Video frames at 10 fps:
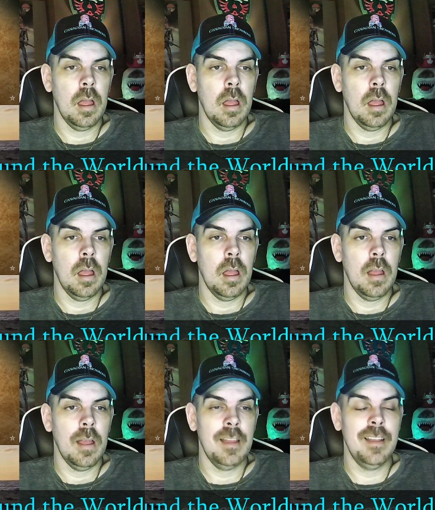
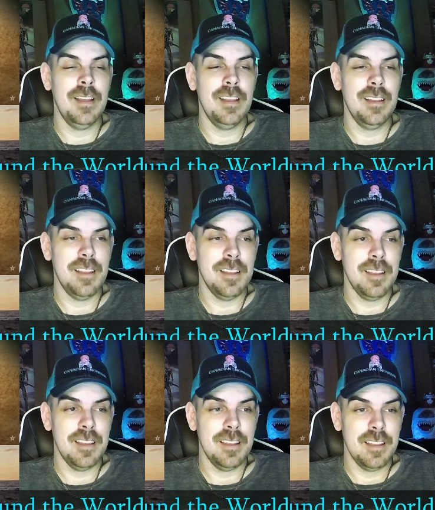
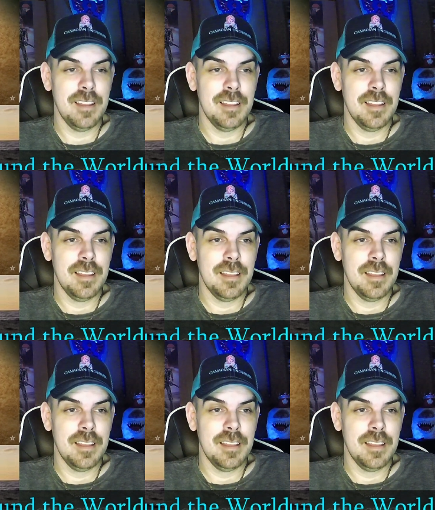(no one is talking)